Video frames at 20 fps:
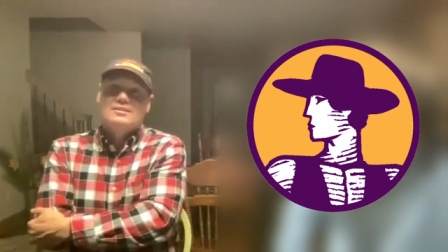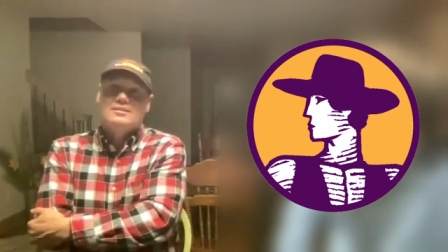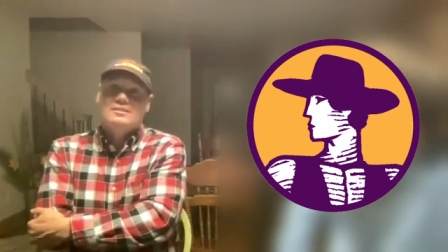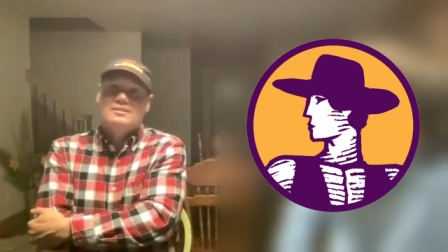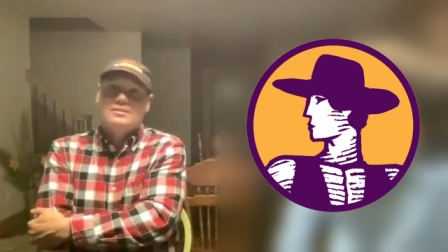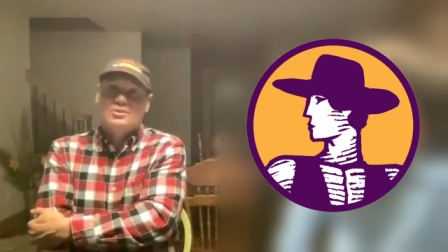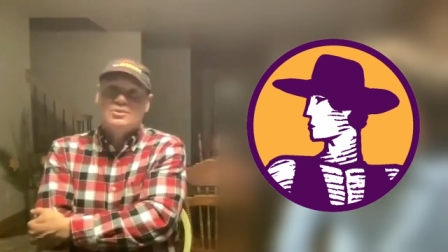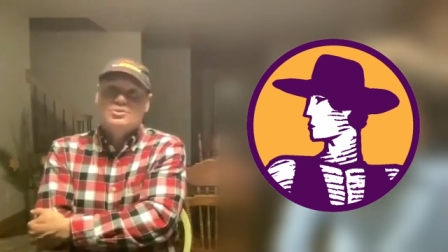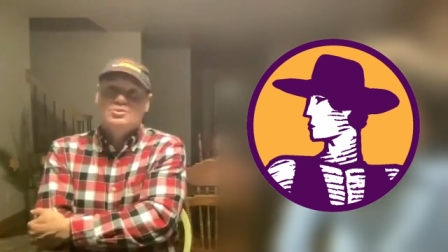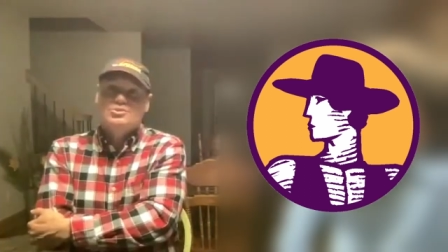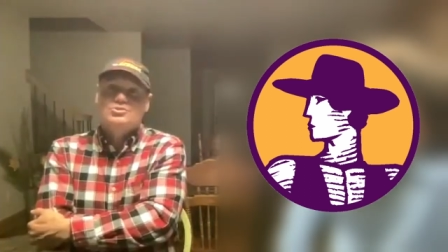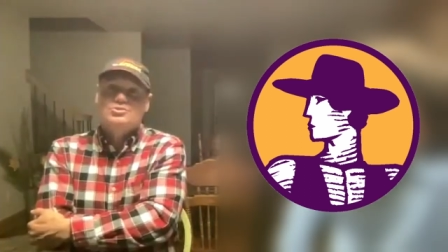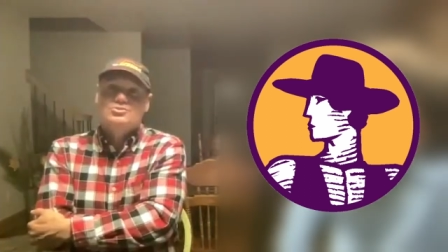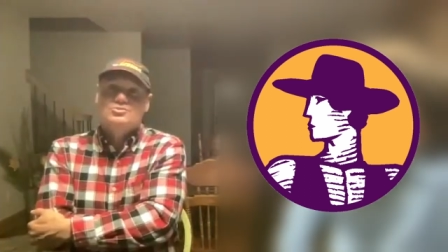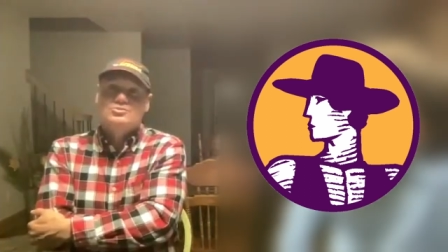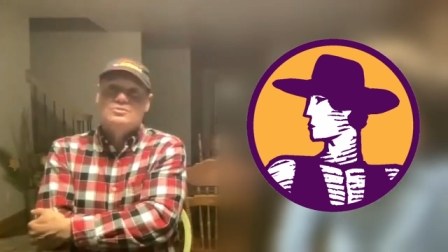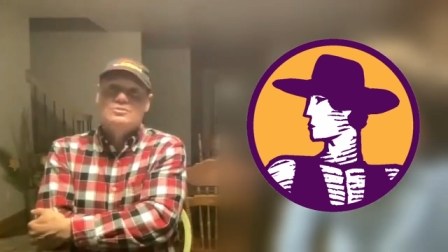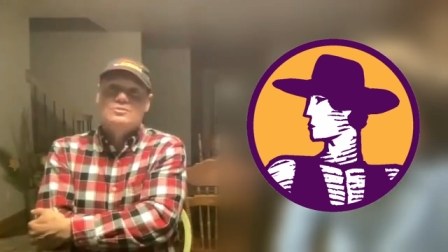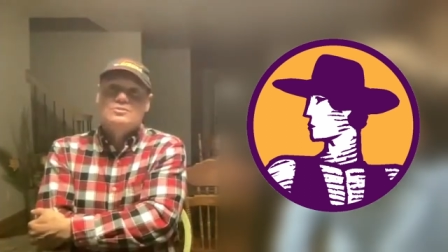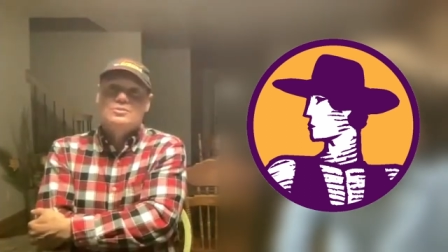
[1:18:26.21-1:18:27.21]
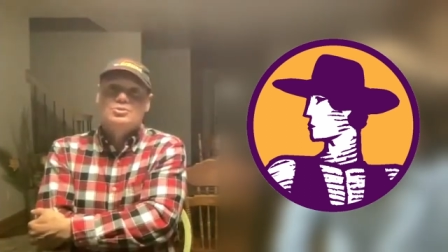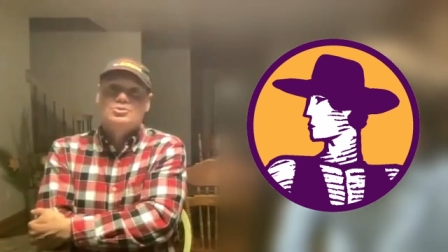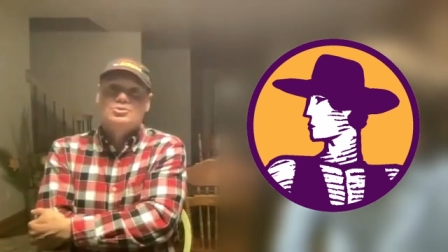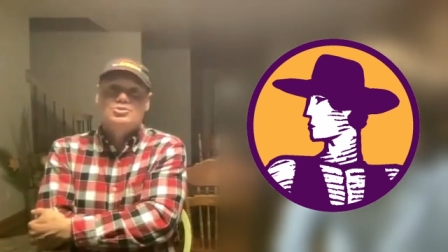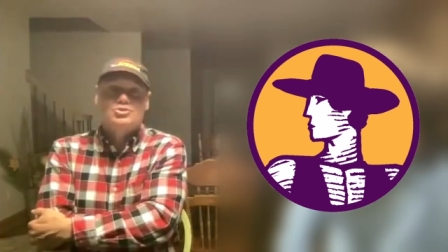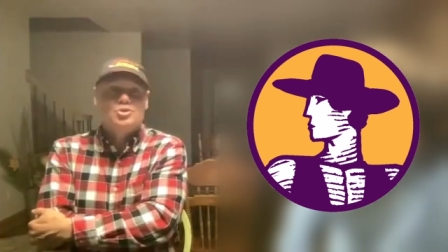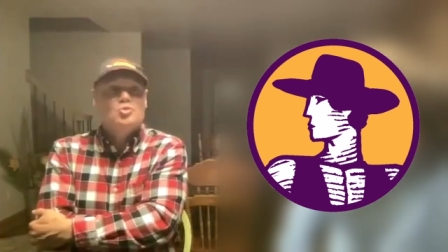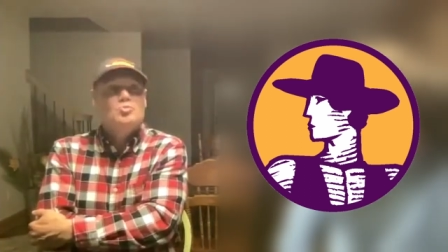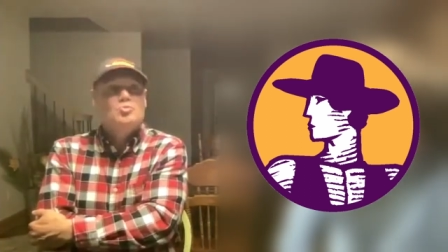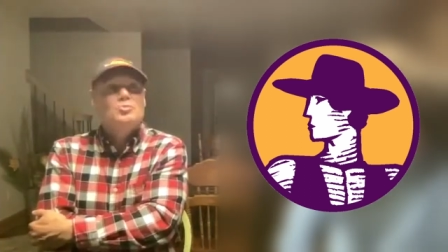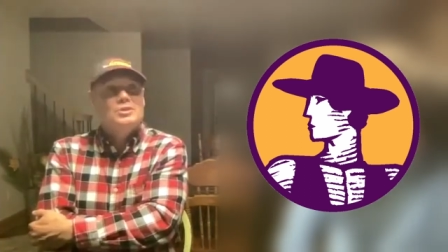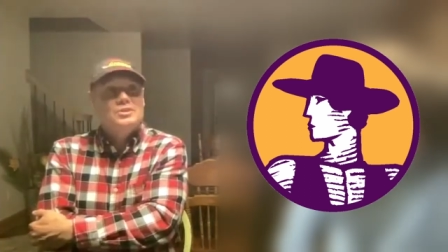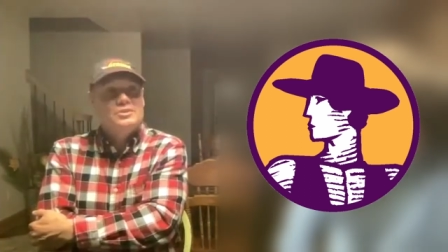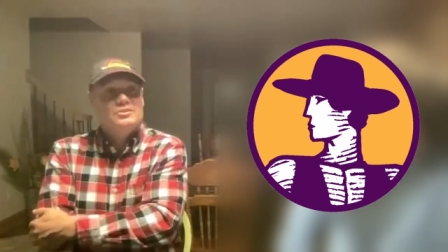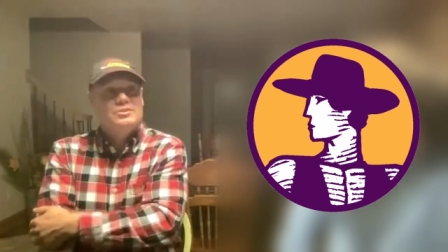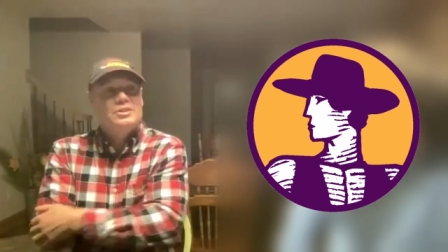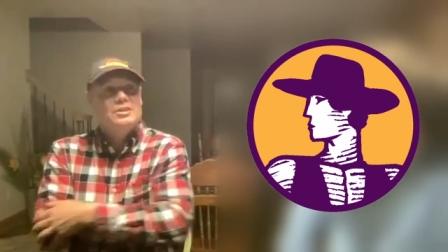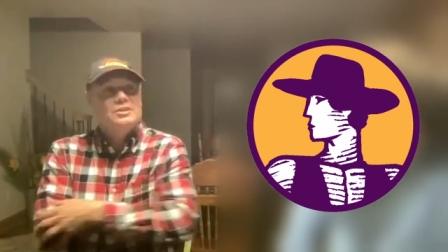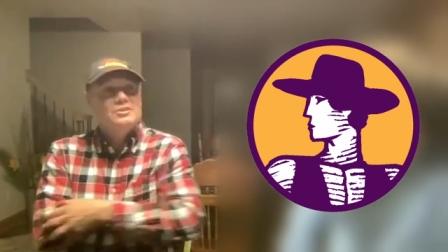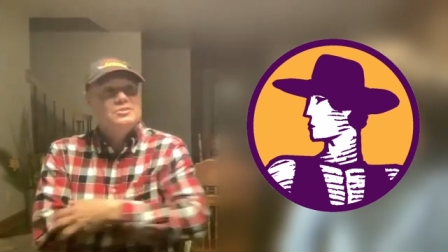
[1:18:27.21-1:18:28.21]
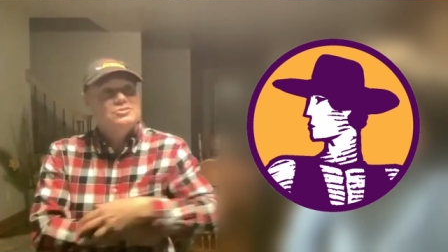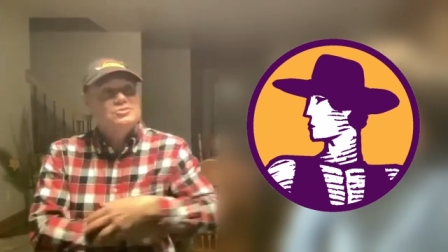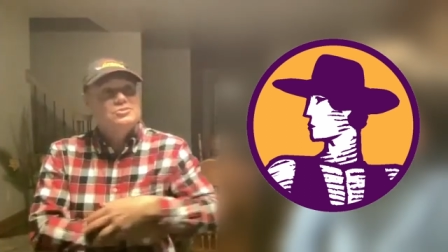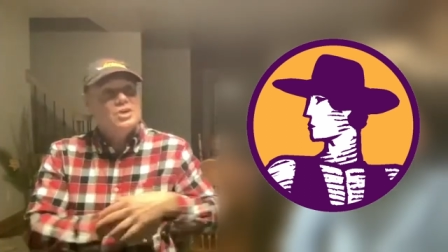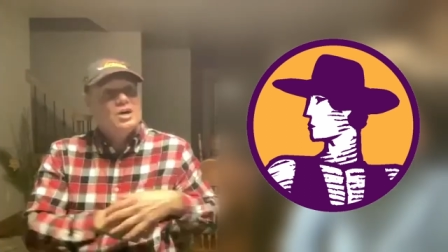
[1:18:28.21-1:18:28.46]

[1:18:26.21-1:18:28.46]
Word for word: there's so many things,